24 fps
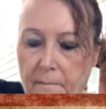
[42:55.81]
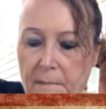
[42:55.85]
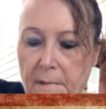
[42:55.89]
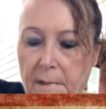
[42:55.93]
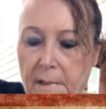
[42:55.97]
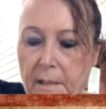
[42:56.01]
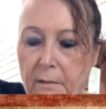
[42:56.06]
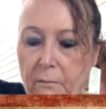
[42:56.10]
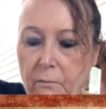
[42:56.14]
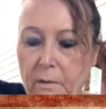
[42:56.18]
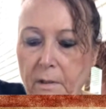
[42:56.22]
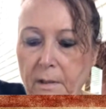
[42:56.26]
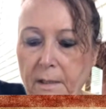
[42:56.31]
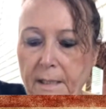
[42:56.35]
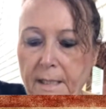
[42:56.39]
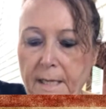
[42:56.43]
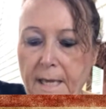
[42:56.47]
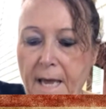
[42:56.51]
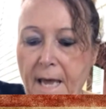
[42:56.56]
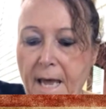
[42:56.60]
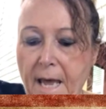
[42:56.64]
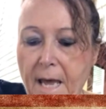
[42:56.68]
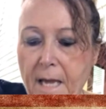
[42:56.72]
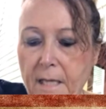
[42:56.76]
And they really
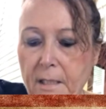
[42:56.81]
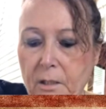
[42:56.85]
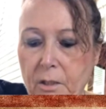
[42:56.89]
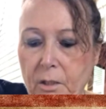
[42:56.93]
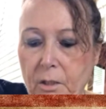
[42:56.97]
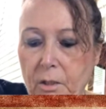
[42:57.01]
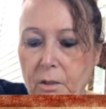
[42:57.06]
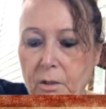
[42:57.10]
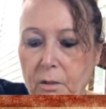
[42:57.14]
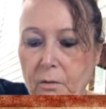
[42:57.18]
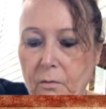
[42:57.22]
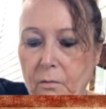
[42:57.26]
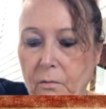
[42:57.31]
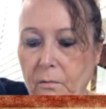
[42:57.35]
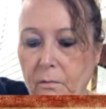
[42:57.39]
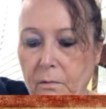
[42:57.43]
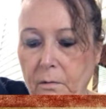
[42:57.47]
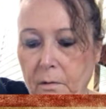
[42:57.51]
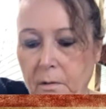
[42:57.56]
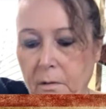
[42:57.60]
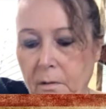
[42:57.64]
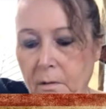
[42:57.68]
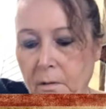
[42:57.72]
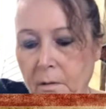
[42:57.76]
add to
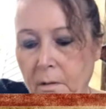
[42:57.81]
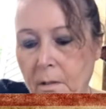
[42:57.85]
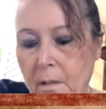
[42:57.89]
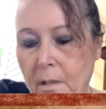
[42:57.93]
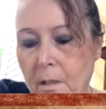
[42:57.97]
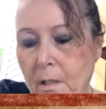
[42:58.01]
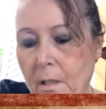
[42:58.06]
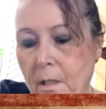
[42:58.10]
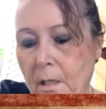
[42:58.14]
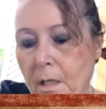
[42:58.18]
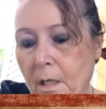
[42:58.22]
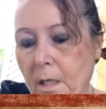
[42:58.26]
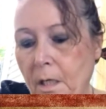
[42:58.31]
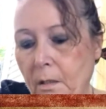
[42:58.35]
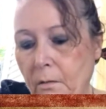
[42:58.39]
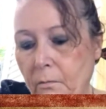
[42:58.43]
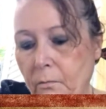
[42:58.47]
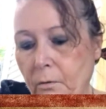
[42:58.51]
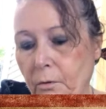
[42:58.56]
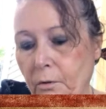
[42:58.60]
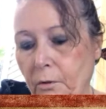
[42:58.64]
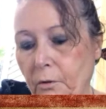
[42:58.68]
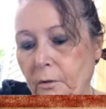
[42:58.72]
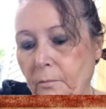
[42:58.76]
a
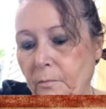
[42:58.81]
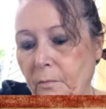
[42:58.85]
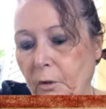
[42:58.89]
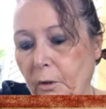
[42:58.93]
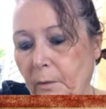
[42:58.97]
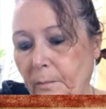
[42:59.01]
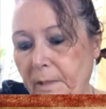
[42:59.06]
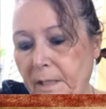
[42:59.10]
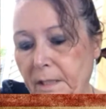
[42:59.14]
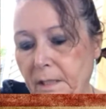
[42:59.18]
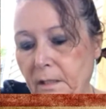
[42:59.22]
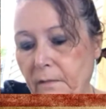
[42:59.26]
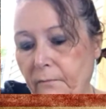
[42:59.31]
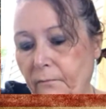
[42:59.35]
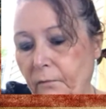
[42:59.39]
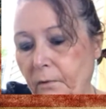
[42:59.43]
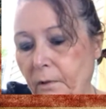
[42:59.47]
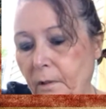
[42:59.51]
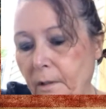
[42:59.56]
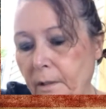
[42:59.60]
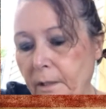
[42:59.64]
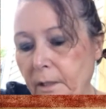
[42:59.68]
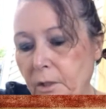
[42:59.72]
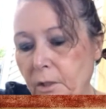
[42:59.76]
room or a piece of
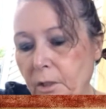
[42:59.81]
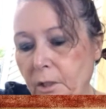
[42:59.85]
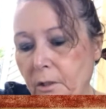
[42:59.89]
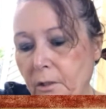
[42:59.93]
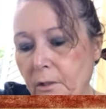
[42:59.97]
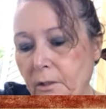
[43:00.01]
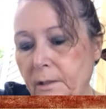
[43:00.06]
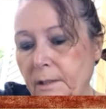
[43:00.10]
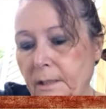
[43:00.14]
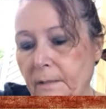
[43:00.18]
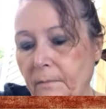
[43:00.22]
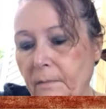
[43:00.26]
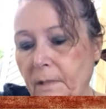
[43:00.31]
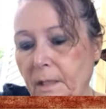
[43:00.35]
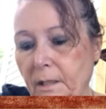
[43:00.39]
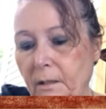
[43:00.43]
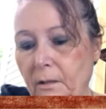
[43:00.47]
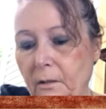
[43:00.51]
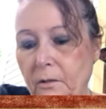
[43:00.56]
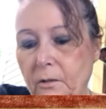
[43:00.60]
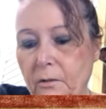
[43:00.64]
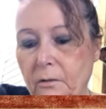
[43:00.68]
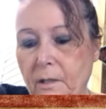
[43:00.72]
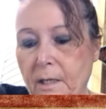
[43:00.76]
furniture or something
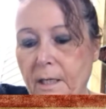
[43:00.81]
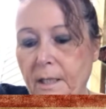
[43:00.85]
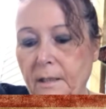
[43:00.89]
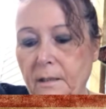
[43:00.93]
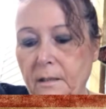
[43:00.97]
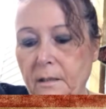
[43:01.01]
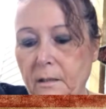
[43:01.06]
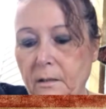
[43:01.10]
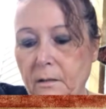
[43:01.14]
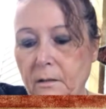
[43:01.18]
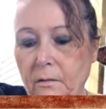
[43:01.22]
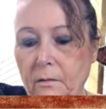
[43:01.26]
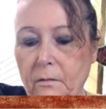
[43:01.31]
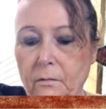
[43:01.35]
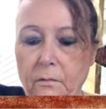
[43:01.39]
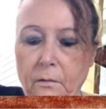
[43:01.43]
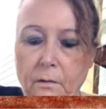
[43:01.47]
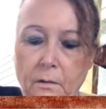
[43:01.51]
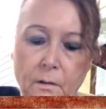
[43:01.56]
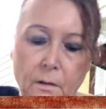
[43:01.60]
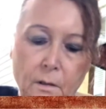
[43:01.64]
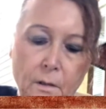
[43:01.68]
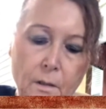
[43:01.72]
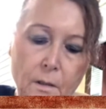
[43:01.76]
you're trying to,
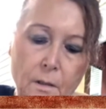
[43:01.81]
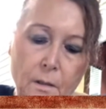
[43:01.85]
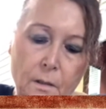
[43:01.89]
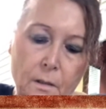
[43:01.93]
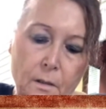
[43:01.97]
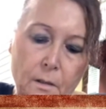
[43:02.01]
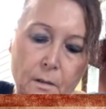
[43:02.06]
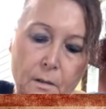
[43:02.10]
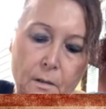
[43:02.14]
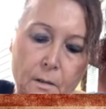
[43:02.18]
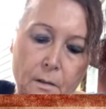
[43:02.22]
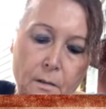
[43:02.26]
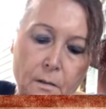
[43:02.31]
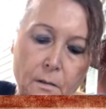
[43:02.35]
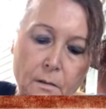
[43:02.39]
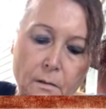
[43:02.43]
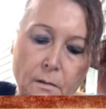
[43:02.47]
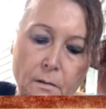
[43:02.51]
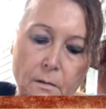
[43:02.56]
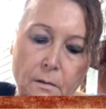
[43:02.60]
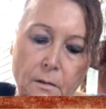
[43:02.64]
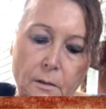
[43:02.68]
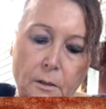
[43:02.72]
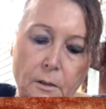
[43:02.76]

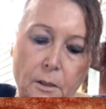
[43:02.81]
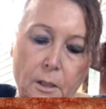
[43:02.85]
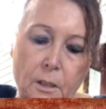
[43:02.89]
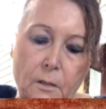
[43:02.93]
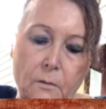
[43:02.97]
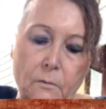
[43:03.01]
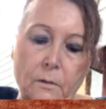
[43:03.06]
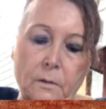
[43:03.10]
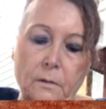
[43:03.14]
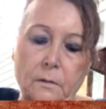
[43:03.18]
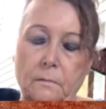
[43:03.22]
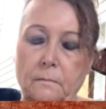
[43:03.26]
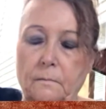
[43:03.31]
you know,